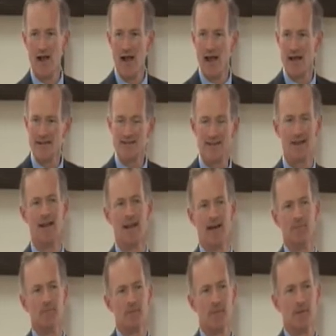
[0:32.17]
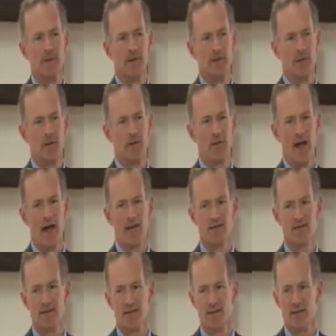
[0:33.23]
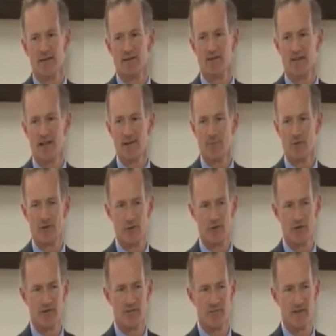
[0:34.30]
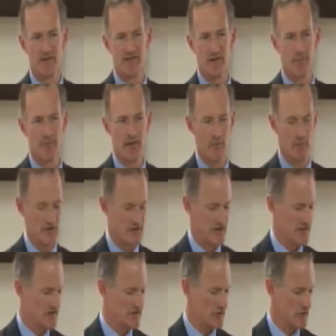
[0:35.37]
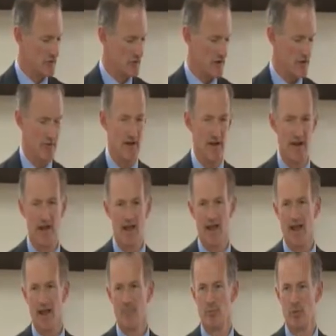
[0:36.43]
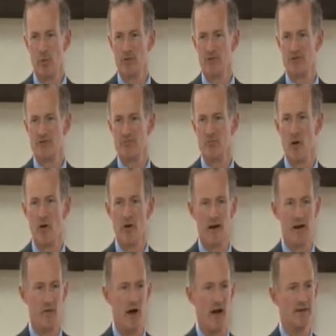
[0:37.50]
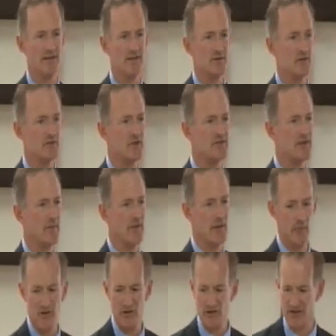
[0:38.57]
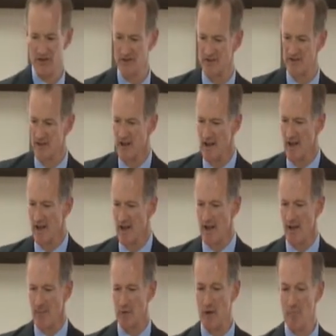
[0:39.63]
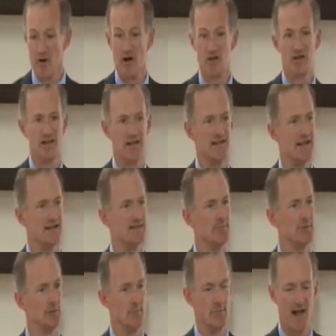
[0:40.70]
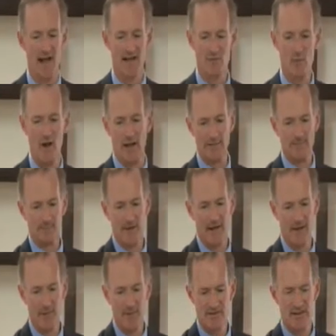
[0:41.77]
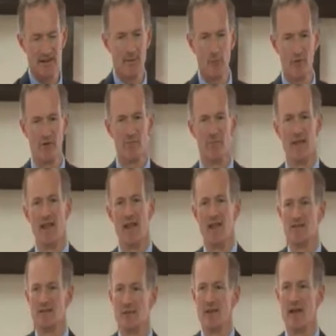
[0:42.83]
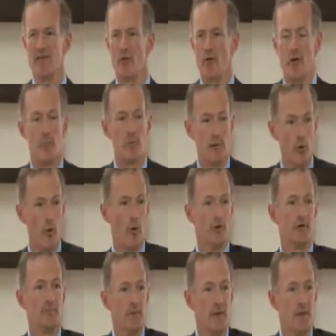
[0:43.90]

It is clear that sustainable tourism is something which is not only important and morally right, it's also something which is um, commercially sensible as well. And I particularly wanted to be here to therefore applaud